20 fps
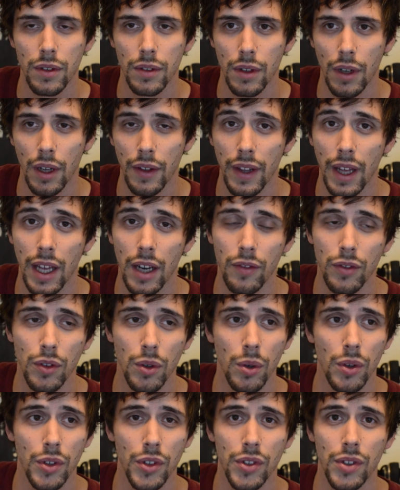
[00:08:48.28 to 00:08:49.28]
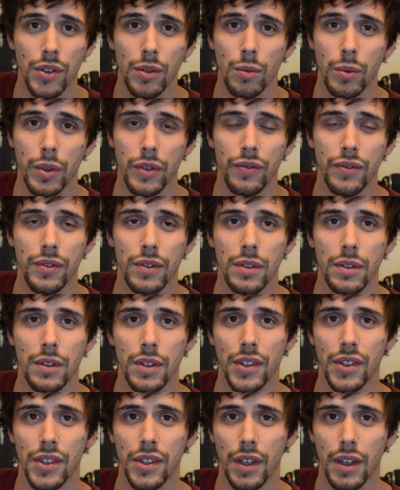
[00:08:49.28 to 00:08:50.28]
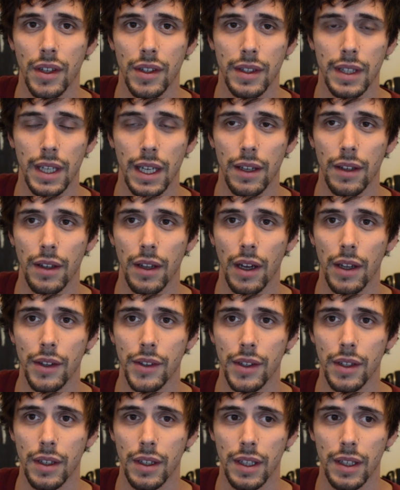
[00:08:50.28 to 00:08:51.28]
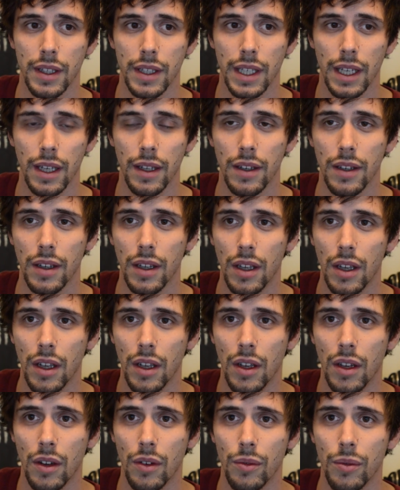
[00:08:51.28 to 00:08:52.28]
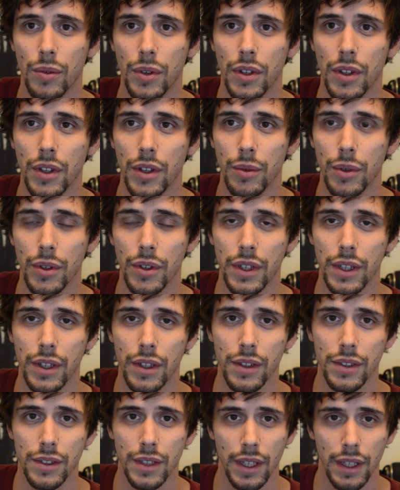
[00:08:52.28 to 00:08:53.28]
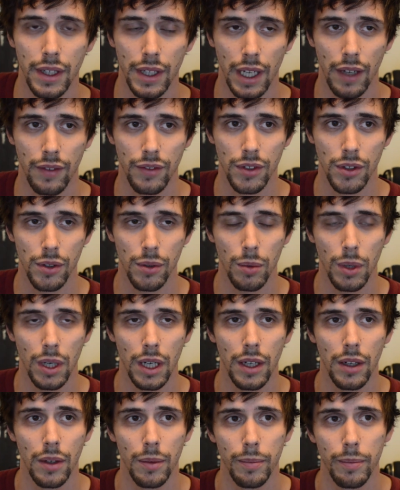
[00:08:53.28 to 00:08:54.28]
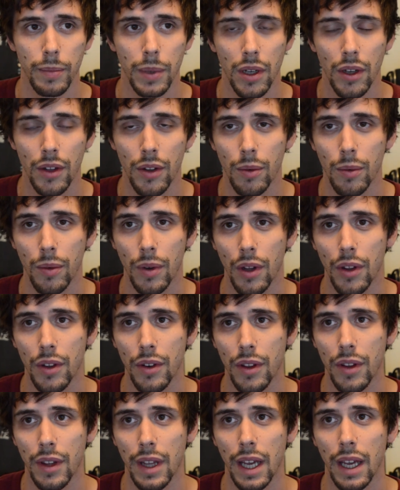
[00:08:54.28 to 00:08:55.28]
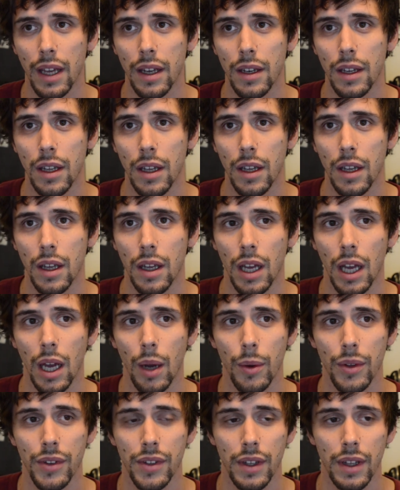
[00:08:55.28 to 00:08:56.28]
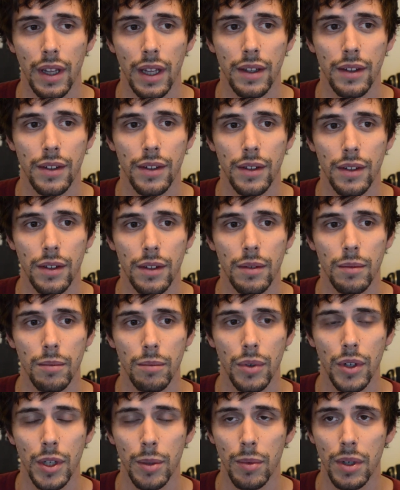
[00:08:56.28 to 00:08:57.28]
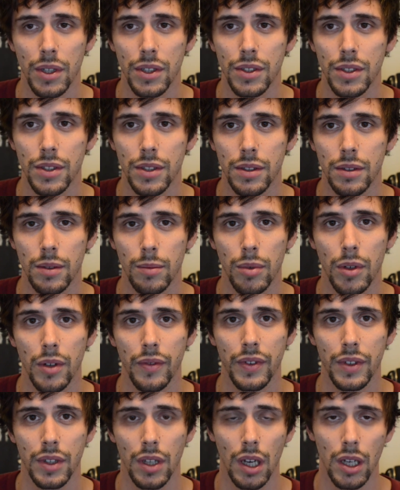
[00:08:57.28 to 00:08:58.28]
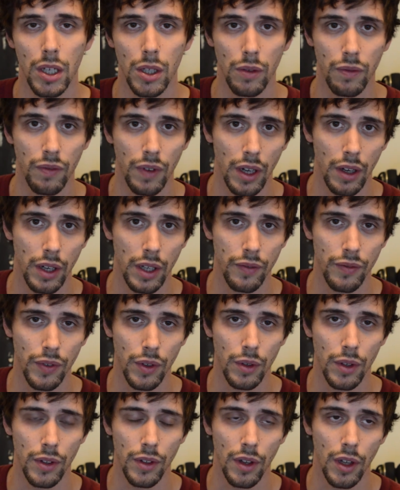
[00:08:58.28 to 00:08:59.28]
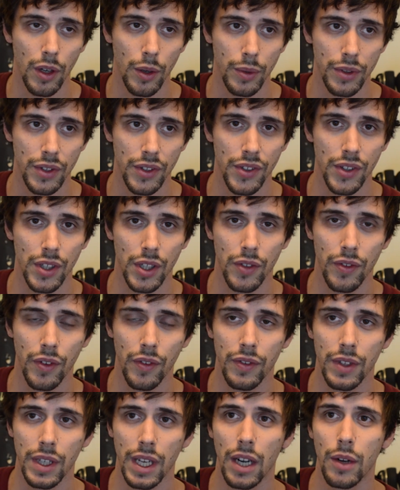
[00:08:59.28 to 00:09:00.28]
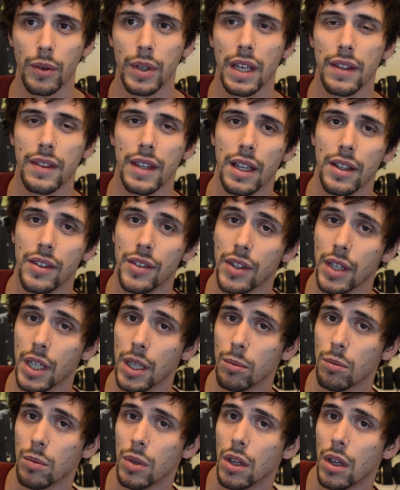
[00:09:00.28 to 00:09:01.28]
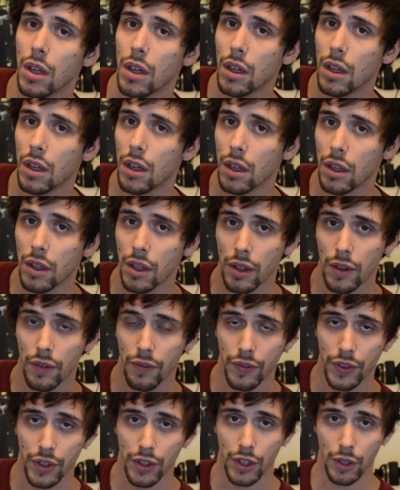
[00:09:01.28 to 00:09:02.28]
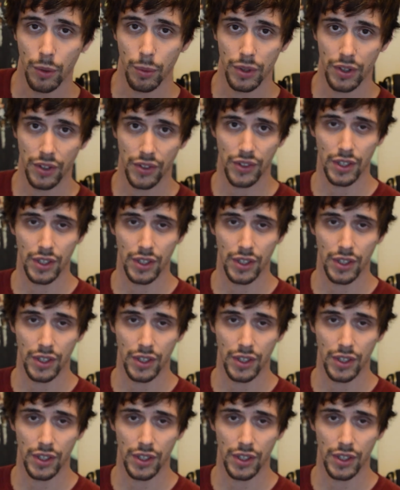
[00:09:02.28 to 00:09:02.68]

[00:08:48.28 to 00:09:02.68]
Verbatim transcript: on that, of course, we've discussed ad nausea can get really really irritating after a while. But other other than that, I would say that's pretty much a perfect audiophile headphone along with the 650. I don't get that same feeling with the